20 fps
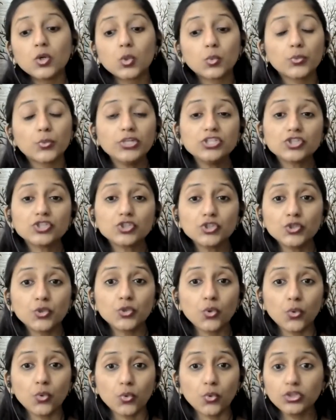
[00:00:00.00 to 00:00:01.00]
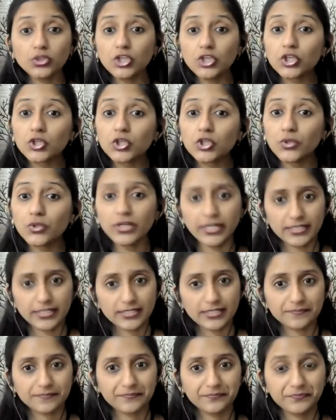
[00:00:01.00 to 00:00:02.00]
we should know the unit
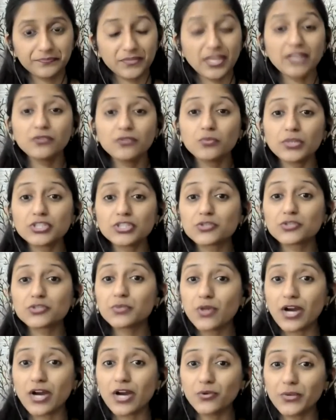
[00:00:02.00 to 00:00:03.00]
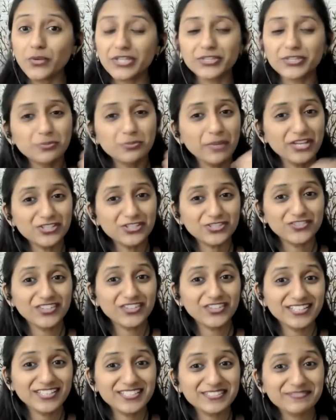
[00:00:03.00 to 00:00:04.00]
in which we are going to
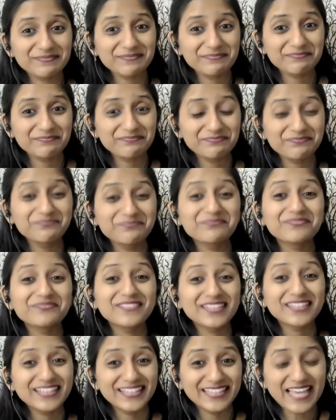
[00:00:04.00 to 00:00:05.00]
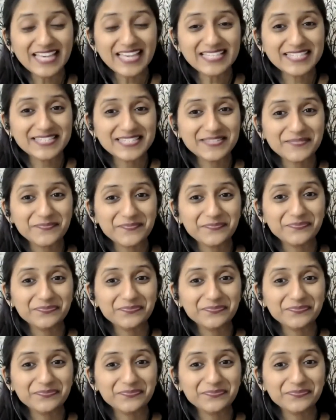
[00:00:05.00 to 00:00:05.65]
measure it. Yes.